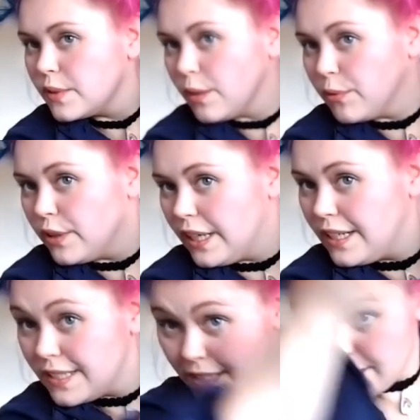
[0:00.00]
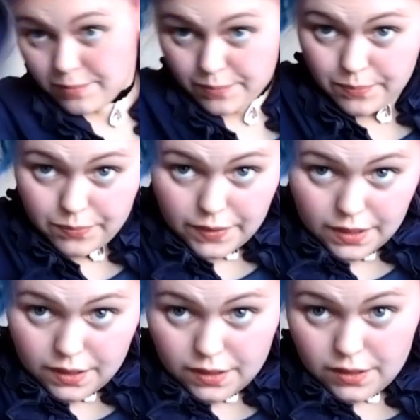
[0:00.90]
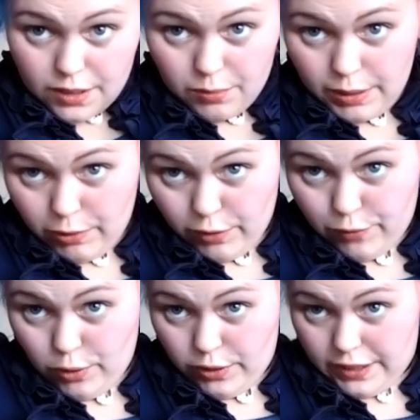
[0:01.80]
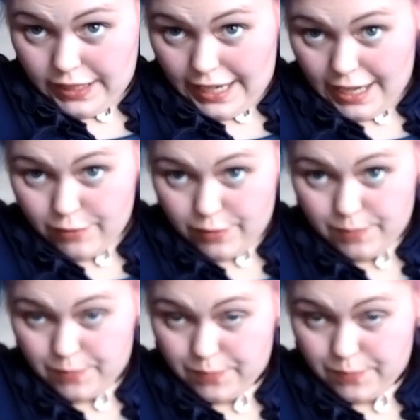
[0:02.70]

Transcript: Come to the ends. You may want to fold it in half.